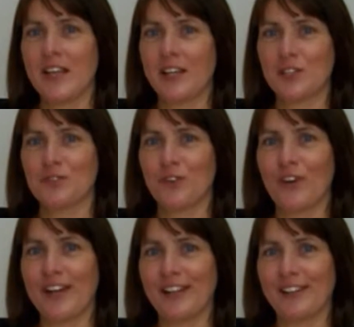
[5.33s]
H4L
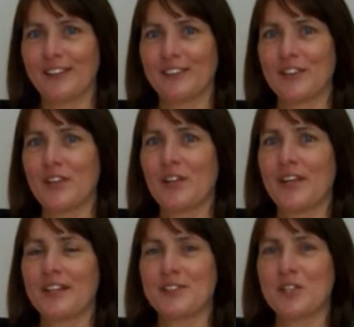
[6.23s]

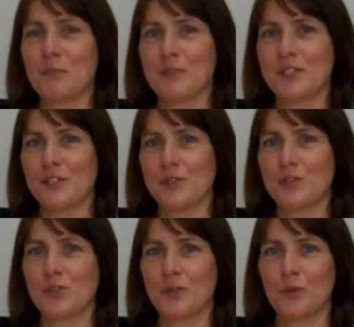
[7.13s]
in attempting
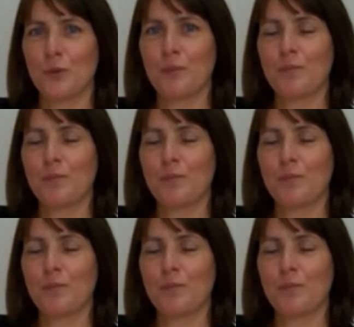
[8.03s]
to